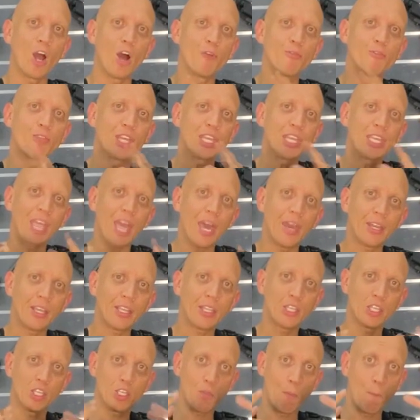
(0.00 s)
of the
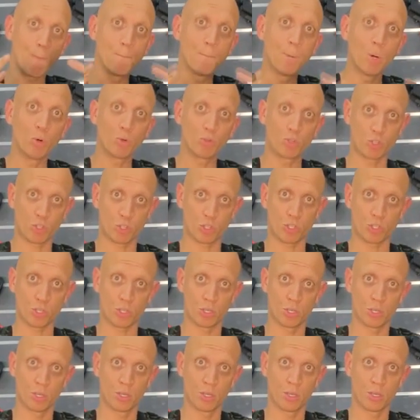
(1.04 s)
character's boots
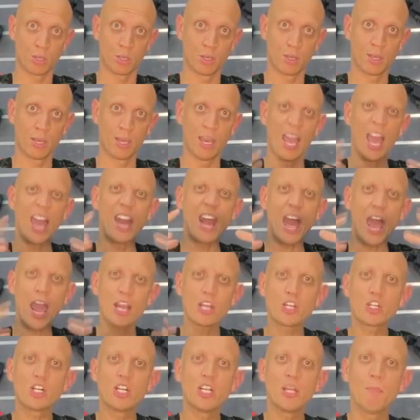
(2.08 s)
and
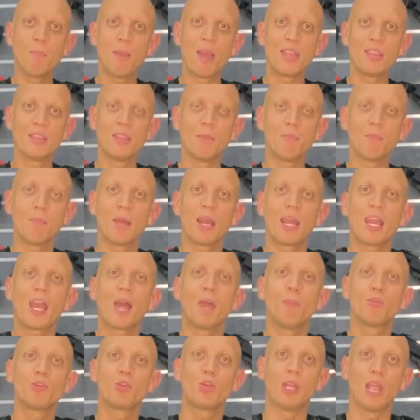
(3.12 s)
actually made them come
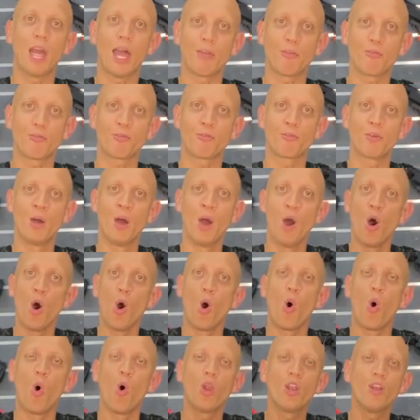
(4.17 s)
to life.
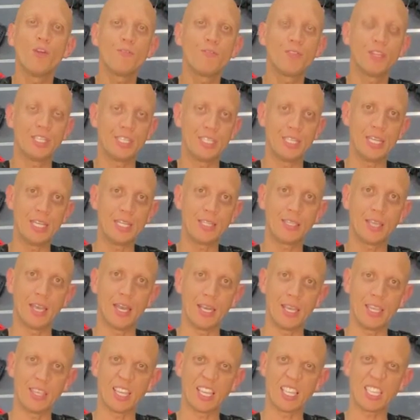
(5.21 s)
All of the
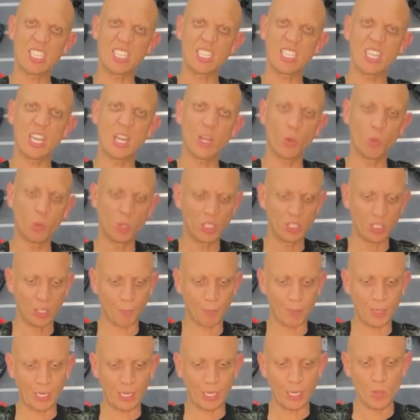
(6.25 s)
detailing that Snake would
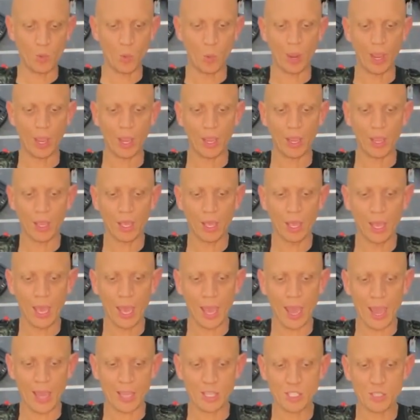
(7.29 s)
typically wear
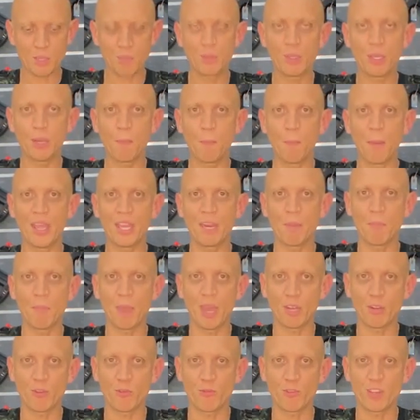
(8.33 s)
has been made
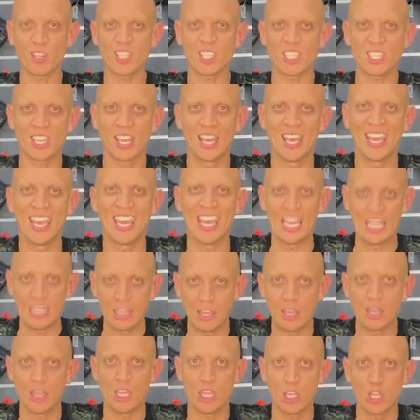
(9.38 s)
manifest in
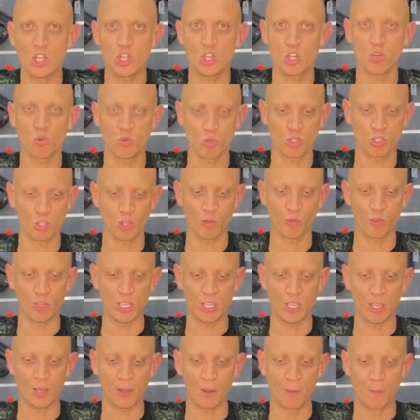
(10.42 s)
these shoes over here.